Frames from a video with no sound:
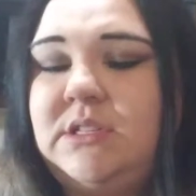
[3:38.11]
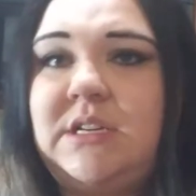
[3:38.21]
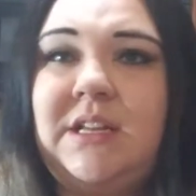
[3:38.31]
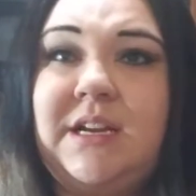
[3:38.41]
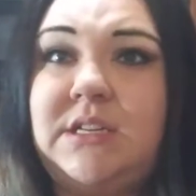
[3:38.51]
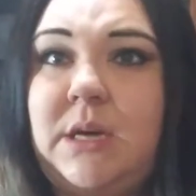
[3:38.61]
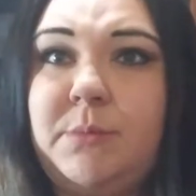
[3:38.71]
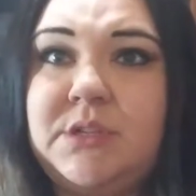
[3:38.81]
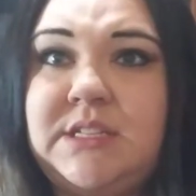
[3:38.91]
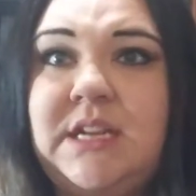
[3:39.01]
It's not like
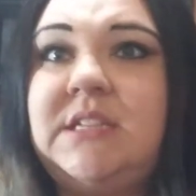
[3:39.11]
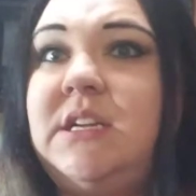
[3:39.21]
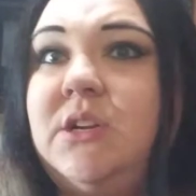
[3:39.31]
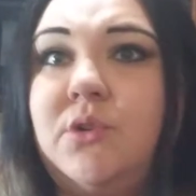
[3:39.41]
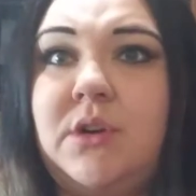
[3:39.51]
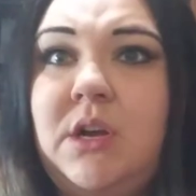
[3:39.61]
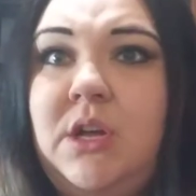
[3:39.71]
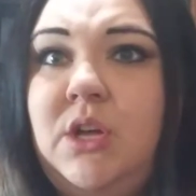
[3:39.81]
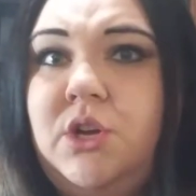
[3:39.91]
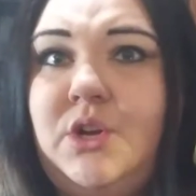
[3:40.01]
double scented or
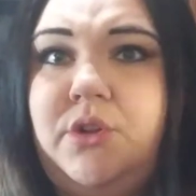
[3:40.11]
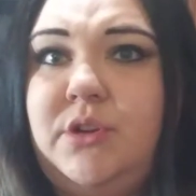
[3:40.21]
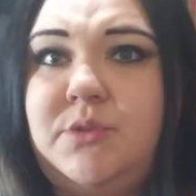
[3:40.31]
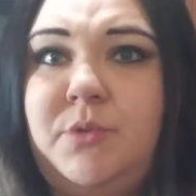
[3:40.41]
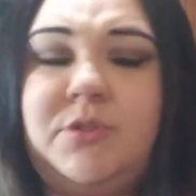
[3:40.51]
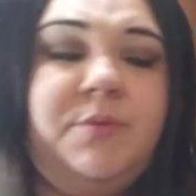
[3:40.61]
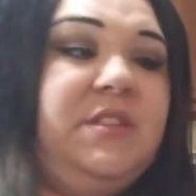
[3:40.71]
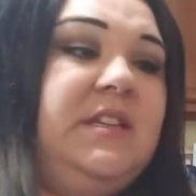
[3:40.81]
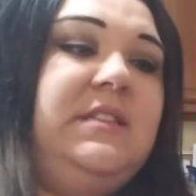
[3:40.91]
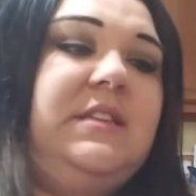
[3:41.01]
you know there's multiple
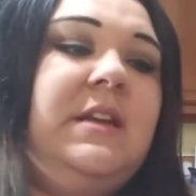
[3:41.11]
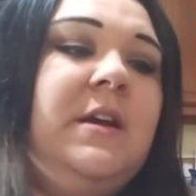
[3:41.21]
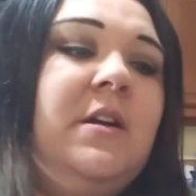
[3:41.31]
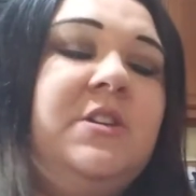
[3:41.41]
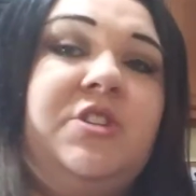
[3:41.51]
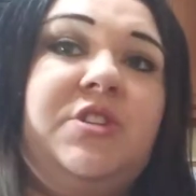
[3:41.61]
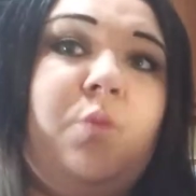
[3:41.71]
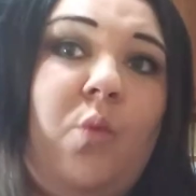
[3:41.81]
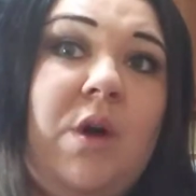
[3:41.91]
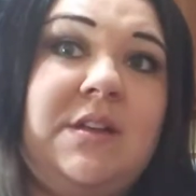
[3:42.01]
scents in here. It's just
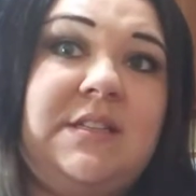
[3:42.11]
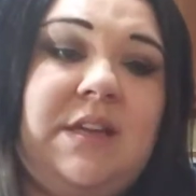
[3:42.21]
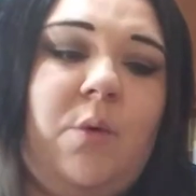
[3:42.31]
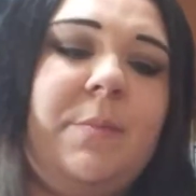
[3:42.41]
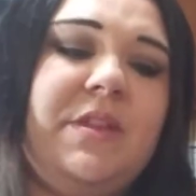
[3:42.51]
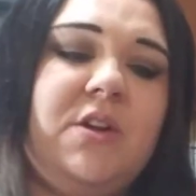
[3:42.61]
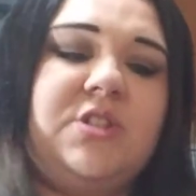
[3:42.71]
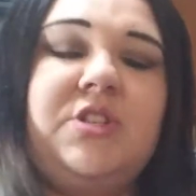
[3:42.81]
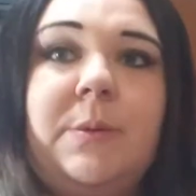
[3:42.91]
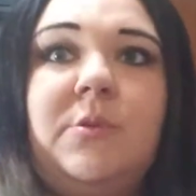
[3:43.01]
one scent. Well, I mean
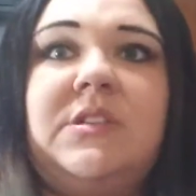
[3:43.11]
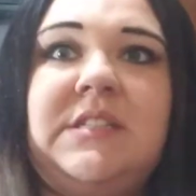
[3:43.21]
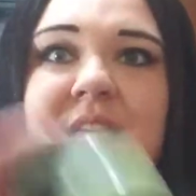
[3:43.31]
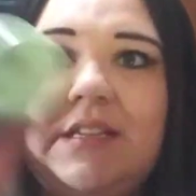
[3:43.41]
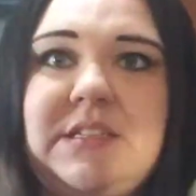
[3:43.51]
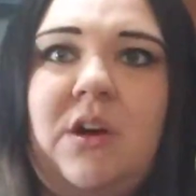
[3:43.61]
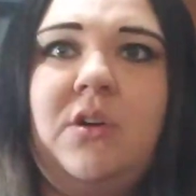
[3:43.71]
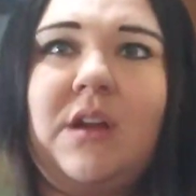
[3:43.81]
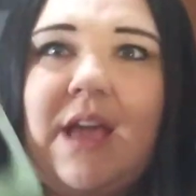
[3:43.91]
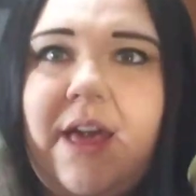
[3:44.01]
there's double scents
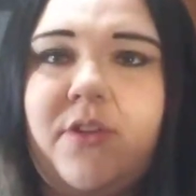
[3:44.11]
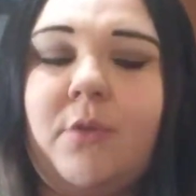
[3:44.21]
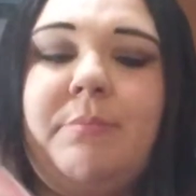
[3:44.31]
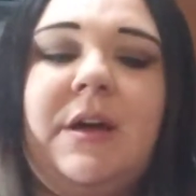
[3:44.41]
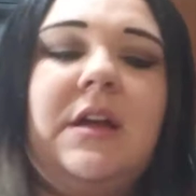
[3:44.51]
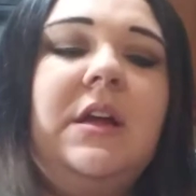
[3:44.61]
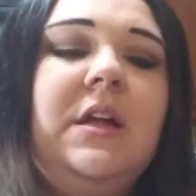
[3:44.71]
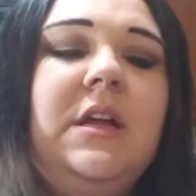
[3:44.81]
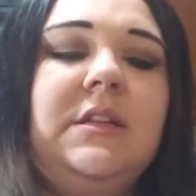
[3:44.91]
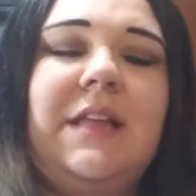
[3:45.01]
all together, but
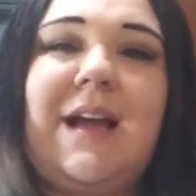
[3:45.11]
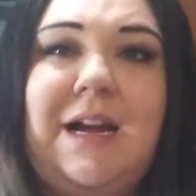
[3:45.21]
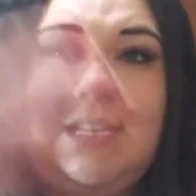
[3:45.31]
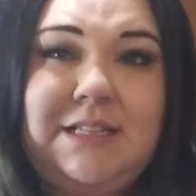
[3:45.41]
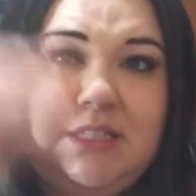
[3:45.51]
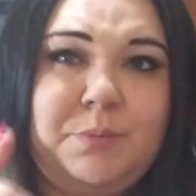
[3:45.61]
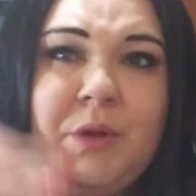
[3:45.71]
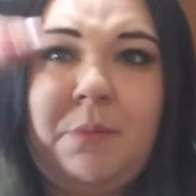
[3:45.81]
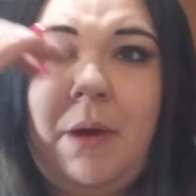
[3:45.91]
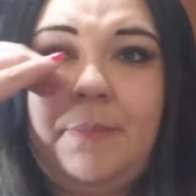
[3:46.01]
like I didn't
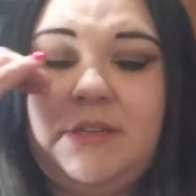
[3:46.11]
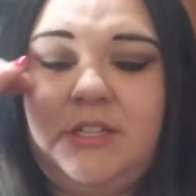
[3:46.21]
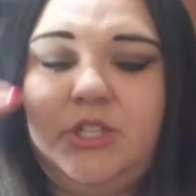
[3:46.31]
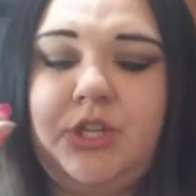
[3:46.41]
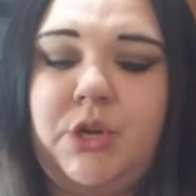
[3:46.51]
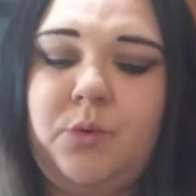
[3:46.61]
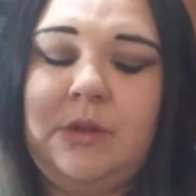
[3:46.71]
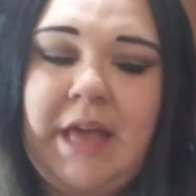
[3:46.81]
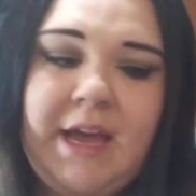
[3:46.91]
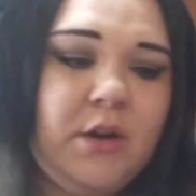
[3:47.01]
split them up into two
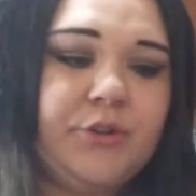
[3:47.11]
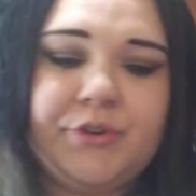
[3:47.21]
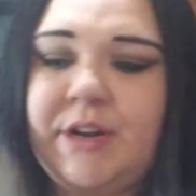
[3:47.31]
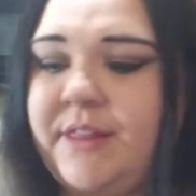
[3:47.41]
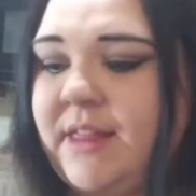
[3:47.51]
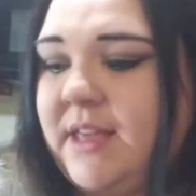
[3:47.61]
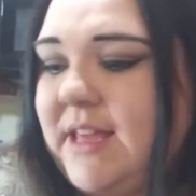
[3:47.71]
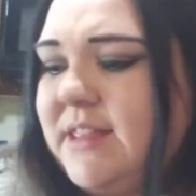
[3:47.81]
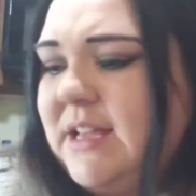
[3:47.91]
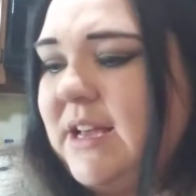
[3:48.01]
layers or anything like
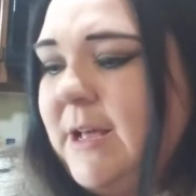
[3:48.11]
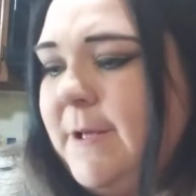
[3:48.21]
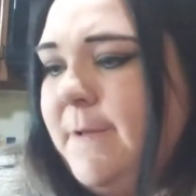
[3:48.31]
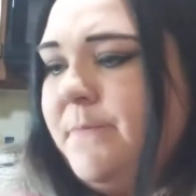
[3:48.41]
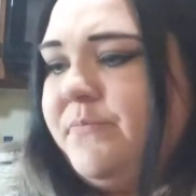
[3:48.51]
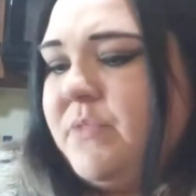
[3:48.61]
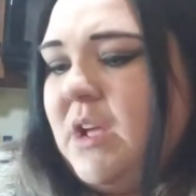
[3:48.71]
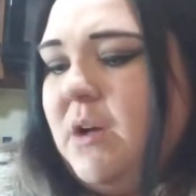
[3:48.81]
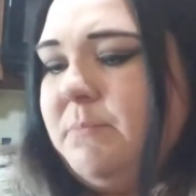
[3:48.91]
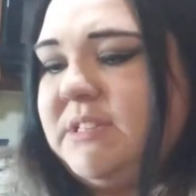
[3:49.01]
that. I think
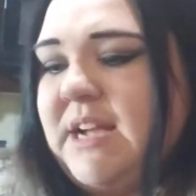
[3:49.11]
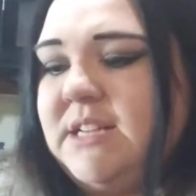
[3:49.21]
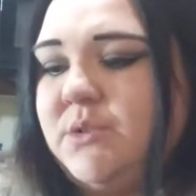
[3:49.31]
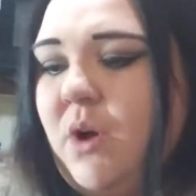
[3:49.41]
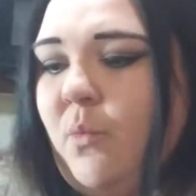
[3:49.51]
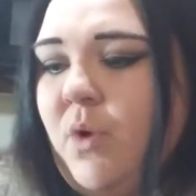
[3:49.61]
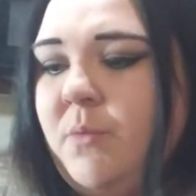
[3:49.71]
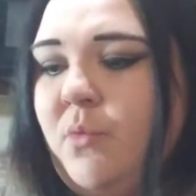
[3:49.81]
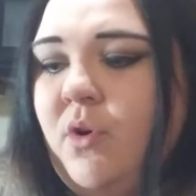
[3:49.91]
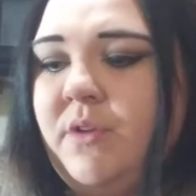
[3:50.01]
besides
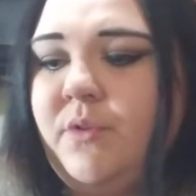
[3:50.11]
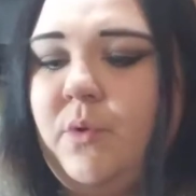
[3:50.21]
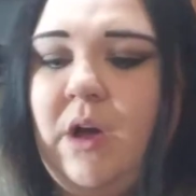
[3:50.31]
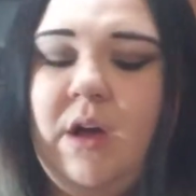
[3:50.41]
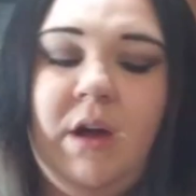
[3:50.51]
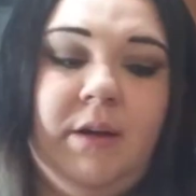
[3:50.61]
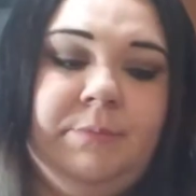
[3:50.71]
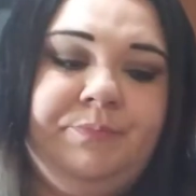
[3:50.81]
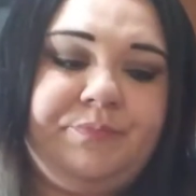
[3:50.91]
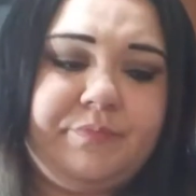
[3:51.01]
one more the
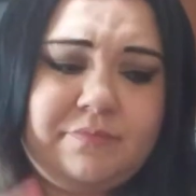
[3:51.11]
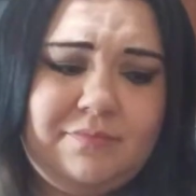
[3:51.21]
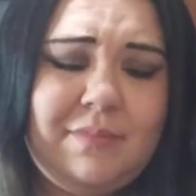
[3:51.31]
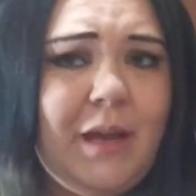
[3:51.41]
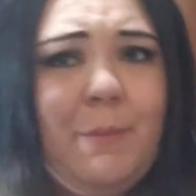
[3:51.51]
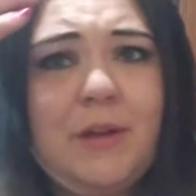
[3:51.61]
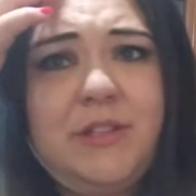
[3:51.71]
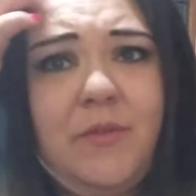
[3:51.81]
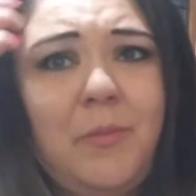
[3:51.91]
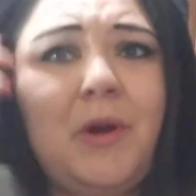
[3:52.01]
um
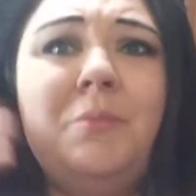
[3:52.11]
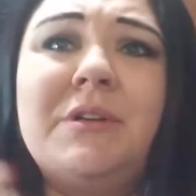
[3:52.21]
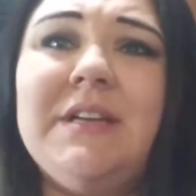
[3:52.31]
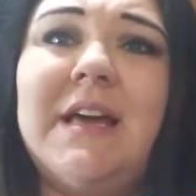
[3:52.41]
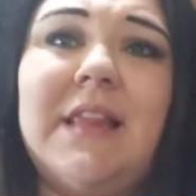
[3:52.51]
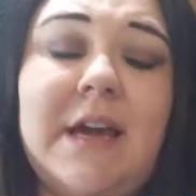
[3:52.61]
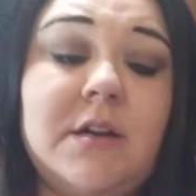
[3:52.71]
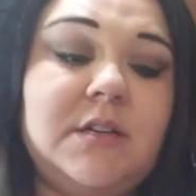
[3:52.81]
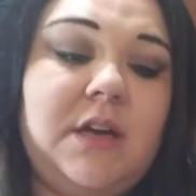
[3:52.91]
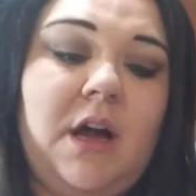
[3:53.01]
most of them are
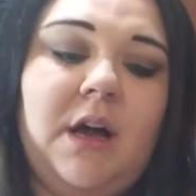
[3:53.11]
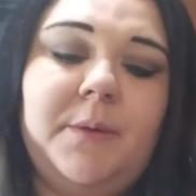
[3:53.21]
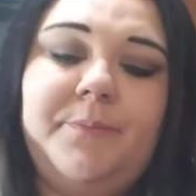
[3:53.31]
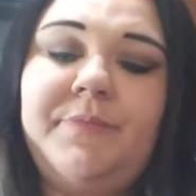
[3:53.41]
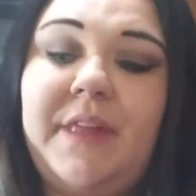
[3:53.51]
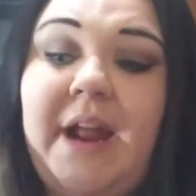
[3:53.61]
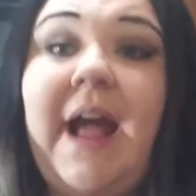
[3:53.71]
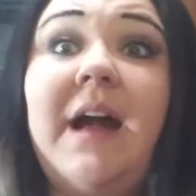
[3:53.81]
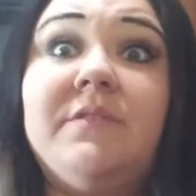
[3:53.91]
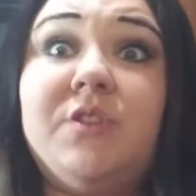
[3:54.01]
multi-layered um that I
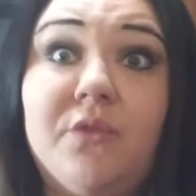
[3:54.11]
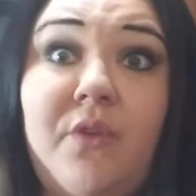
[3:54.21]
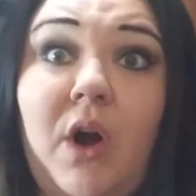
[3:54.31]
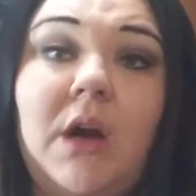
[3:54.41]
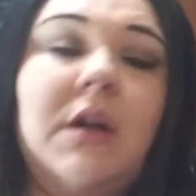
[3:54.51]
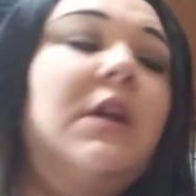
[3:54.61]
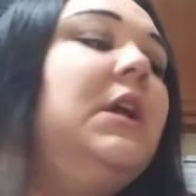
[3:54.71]
have so far.